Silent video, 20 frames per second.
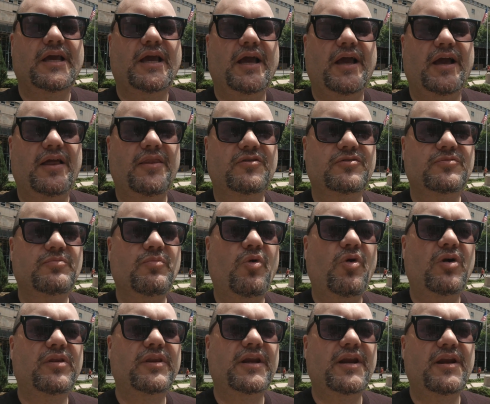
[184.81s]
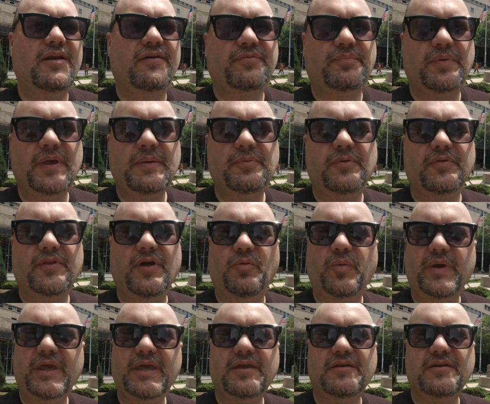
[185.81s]
There's more than enough people that
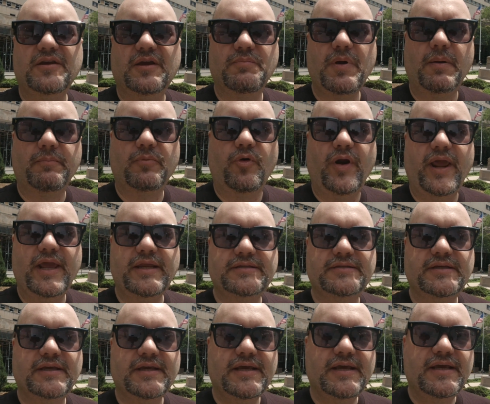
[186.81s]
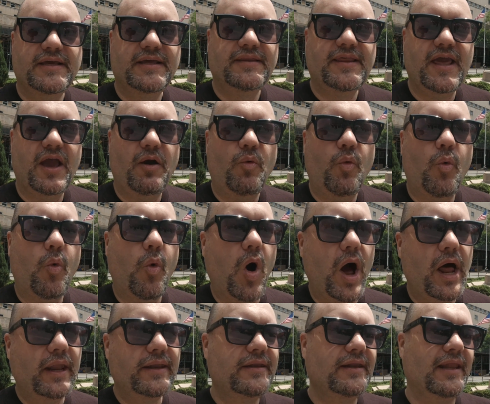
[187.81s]
we can commemorate that
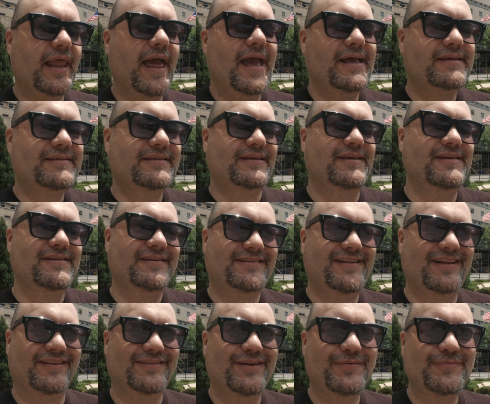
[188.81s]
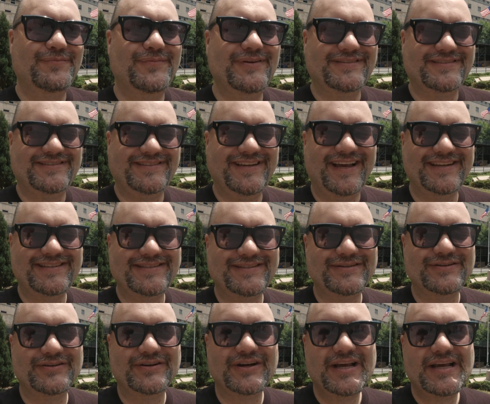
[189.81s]
one less Columbus
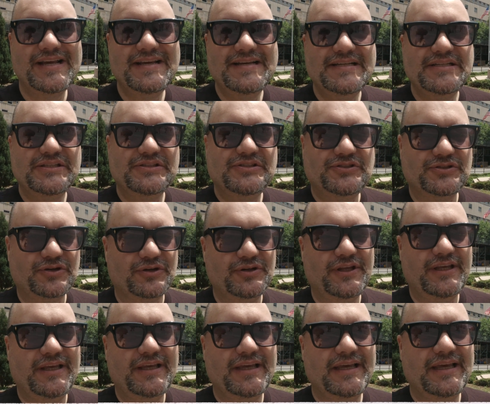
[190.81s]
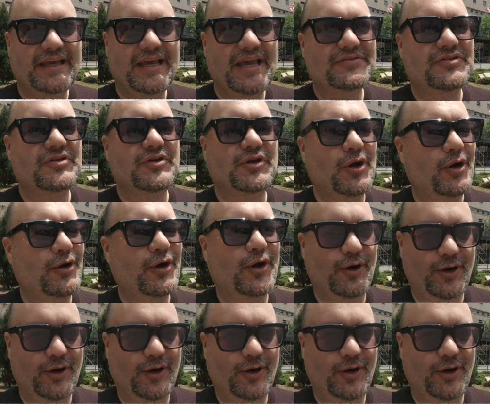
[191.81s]
statue certainly isn't going to